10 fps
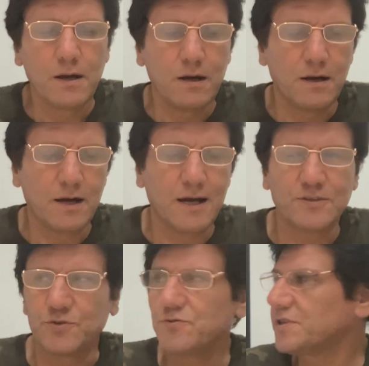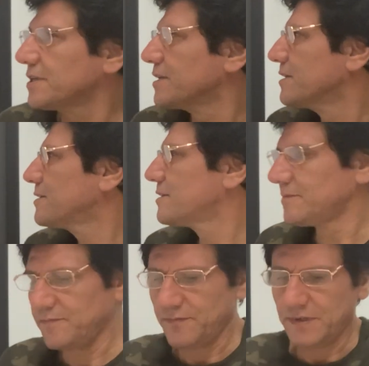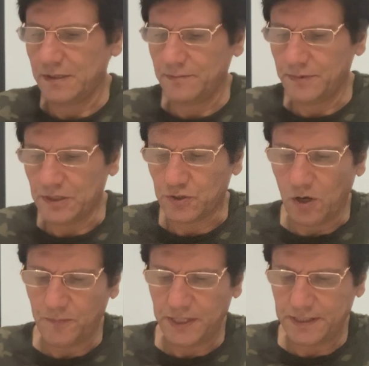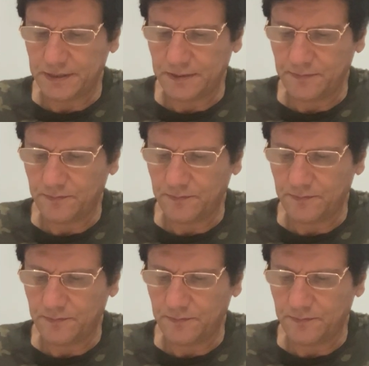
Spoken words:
As you see here, the topics,